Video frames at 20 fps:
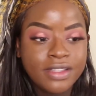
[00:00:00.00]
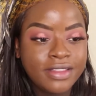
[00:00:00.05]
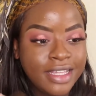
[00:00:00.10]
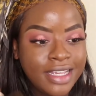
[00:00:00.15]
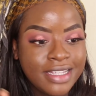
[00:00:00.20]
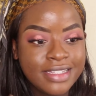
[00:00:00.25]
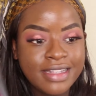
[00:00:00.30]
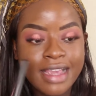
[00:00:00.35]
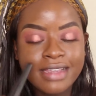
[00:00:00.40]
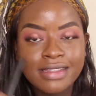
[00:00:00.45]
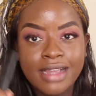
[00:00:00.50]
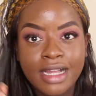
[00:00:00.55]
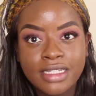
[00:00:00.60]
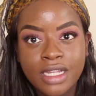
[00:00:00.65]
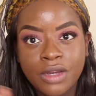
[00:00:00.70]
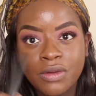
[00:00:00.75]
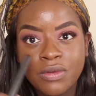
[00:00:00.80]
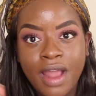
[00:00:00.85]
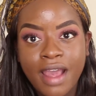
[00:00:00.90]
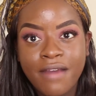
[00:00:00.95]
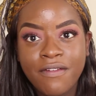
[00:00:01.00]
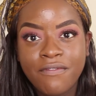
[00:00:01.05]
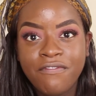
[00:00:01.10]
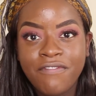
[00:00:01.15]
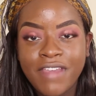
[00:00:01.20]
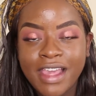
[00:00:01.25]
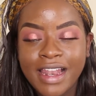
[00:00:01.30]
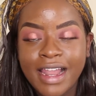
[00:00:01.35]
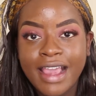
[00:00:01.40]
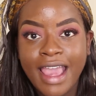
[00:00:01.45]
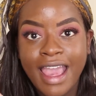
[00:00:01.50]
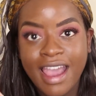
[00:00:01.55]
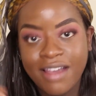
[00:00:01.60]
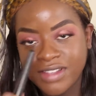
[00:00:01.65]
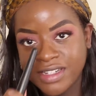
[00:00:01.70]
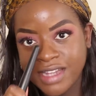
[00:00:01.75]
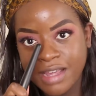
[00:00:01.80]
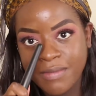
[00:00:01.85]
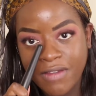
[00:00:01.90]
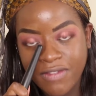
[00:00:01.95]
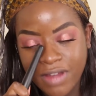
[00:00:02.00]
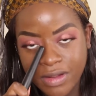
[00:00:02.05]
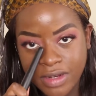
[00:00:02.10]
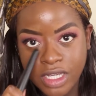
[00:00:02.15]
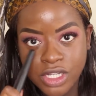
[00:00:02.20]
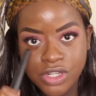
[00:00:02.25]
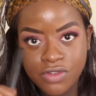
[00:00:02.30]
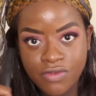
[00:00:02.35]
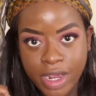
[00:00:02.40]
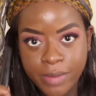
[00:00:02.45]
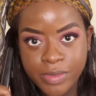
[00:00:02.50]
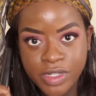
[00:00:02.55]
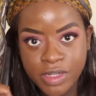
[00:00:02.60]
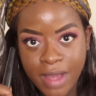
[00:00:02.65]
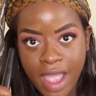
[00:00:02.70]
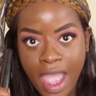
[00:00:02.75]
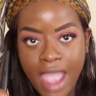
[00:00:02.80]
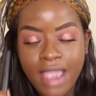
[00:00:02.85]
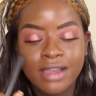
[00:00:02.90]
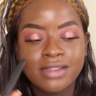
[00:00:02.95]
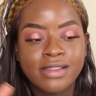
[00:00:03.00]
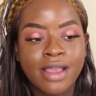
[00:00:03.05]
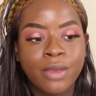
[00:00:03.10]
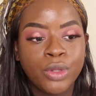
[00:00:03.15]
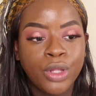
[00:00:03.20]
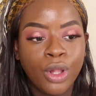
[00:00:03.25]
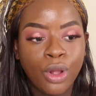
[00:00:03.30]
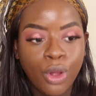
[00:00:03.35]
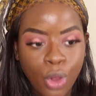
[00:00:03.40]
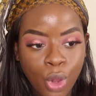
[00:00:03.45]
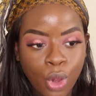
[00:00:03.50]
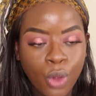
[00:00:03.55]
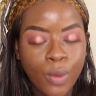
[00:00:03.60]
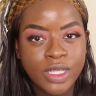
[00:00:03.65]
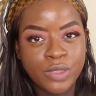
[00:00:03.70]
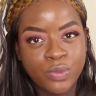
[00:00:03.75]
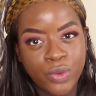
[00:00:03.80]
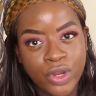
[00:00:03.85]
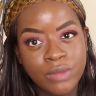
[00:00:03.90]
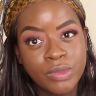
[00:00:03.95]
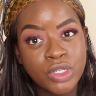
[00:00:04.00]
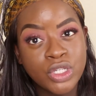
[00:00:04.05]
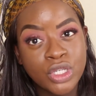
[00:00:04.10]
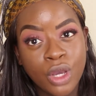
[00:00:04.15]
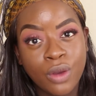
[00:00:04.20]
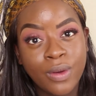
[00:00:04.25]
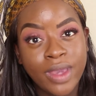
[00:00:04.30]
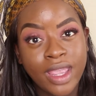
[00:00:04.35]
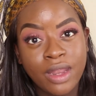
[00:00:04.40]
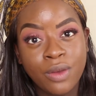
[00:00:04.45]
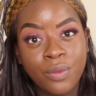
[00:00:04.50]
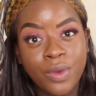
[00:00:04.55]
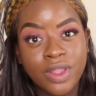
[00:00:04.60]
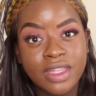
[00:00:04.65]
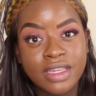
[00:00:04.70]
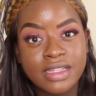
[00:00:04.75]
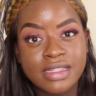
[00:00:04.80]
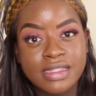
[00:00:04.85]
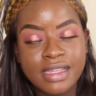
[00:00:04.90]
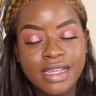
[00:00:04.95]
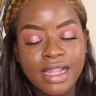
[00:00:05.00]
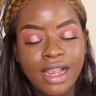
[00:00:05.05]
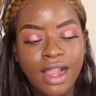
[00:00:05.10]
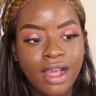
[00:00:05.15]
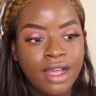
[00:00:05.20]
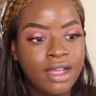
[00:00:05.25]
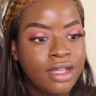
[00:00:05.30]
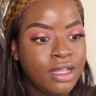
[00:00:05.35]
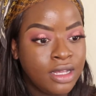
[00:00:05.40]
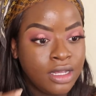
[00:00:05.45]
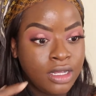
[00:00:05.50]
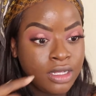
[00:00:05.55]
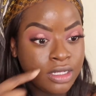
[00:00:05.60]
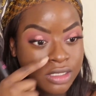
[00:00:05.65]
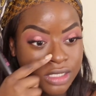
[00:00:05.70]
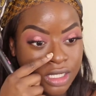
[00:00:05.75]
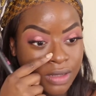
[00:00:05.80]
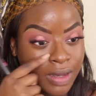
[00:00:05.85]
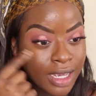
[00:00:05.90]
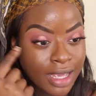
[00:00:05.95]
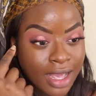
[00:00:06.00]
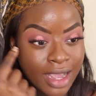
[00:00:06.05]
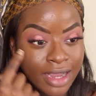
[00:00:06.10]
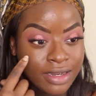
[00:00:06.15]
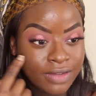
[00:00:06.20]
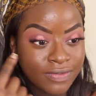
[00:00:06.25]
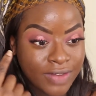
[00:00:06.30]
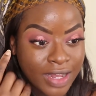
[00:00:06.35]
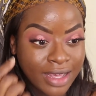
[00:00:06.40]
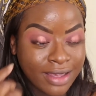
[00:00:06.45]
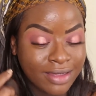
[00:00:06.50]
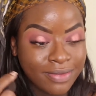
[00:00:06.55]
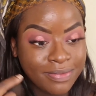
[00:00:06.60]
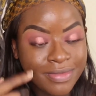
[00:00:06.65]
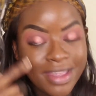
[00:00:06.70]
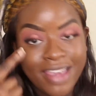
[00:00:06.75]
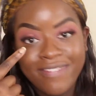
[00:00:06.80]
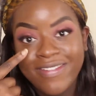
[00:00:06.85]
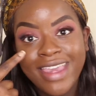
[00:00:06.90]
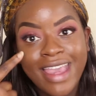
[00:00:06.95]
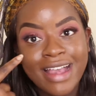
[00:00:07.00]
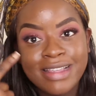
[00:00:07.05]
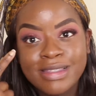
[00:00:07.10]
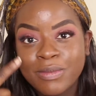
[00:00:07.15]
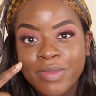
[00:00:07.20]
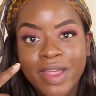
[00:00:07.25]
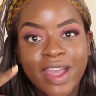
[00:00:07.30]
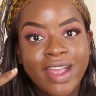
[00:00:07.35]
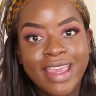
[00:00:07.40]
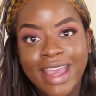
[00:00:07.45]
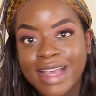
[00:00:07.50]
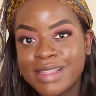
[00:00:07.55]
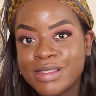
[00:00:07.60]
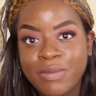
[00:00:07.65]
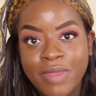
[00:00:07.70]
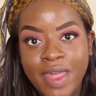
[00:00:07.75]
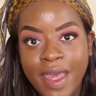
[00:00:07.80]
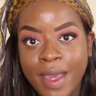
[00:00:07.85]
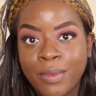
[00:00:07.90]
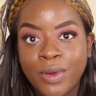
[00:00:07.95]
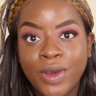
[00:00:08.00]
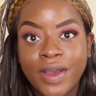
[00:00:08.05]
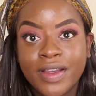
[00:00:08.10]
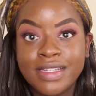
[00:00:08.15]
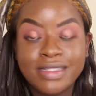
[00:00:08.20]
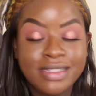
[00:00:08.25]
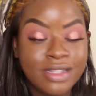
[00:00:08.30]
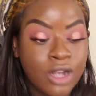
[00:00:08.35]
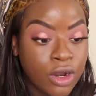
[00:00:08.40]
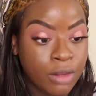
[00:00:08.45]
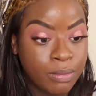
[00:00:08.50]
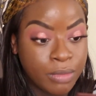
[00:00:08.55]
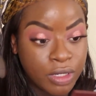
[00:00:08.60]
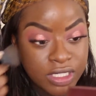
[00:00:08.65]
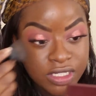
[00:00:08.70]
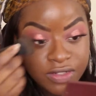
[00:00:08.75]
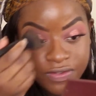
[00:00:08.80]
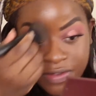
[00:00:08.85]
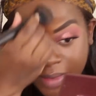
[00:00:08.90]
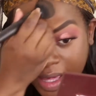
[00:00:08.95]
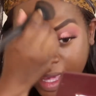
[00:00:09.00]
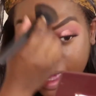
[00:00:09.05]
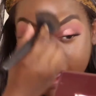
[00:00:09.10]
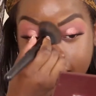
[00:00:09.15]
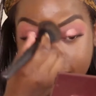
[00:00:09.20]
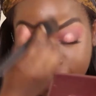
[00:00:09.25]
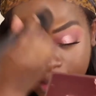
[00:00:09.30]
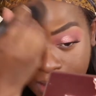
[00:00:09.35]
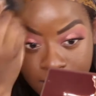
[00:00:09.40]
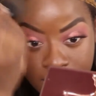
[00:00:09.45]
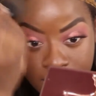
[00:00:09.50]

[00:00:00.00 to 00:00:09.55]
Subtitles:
These days I don't feel like I have to take my foundation right up to my eye because I will always pretty much go in with concealer. So I kind of like, if it gets up there, it gets up there, but it's not a must for me.